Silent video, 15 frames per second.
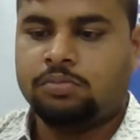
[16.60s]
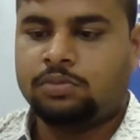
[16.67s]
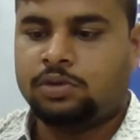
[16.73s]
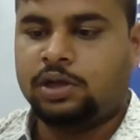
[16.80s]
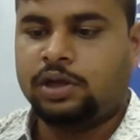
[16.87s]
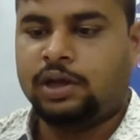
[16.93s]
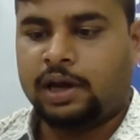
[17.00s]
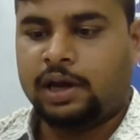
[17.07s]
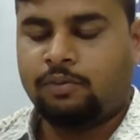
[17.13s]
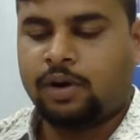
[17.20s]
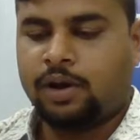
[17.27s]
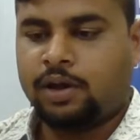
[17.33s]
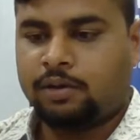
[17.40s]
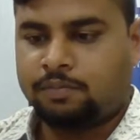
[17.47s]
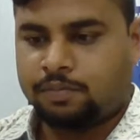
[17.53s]

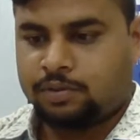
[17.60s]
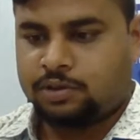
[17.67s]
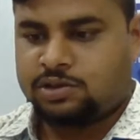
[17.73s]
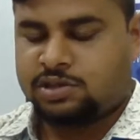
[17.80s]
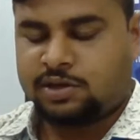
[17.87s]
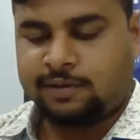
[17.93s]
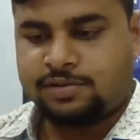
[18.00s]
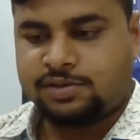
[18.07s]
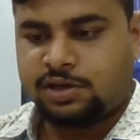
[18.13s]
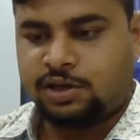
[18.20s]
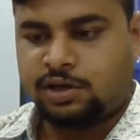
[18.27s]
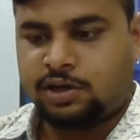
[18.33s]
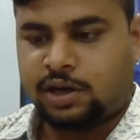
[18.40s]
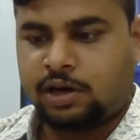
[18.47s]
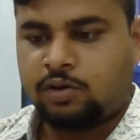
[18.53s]
DIY stuffs
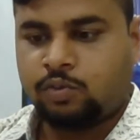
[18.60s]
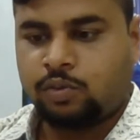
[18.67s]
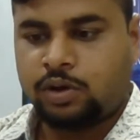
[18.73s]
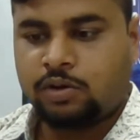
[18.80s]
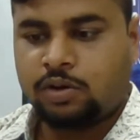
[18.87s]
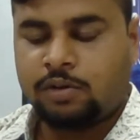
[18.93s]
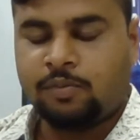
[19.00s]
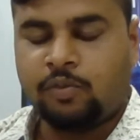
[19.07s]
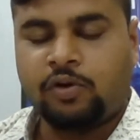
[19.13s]
here and we will